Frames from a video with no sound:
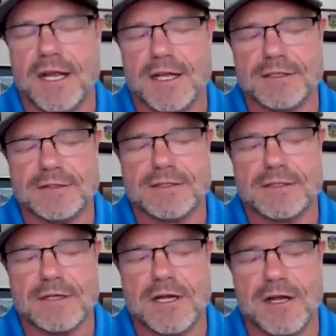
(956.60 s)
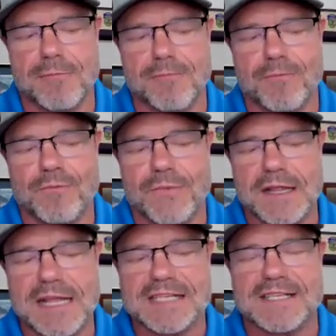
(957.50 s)
And
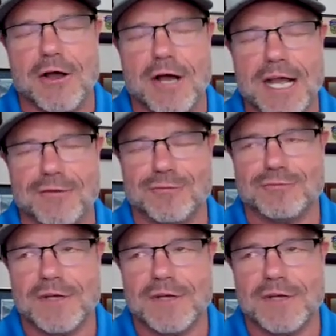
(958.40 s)
that's how I